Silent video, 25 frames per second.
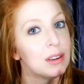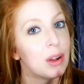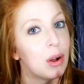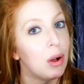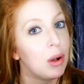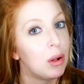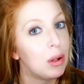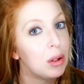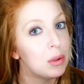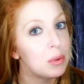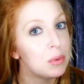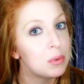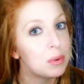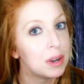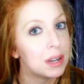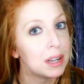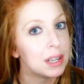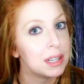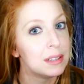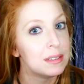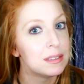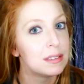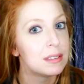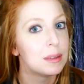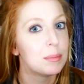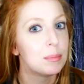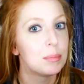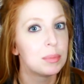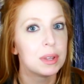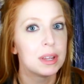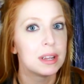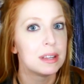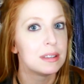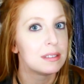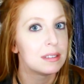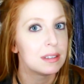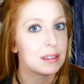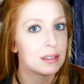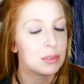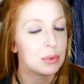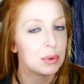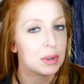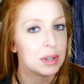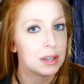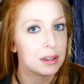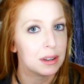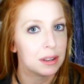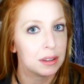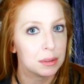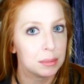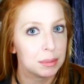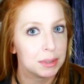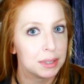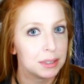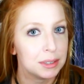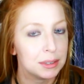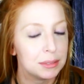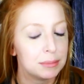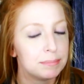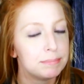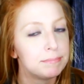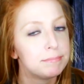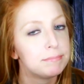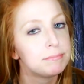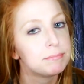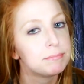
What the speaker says: in all ones plus a $20 bill.